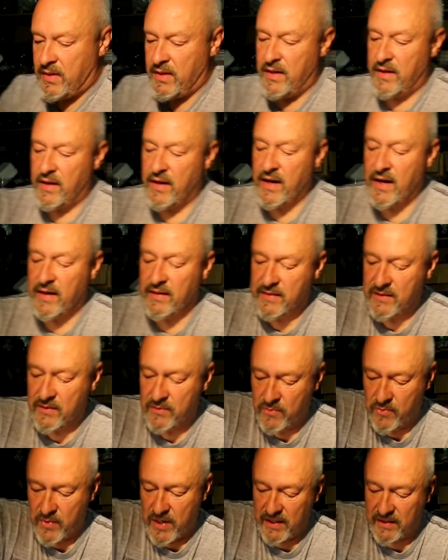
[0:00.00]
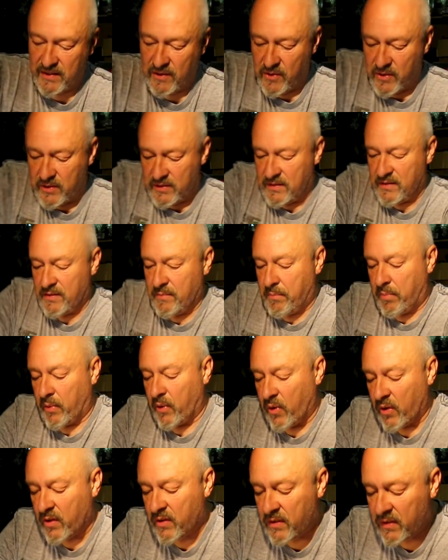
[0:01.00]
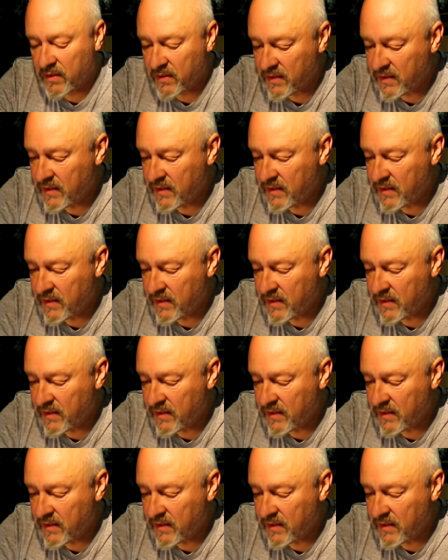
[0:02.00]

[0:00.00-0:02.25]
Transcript: a nice white rotten block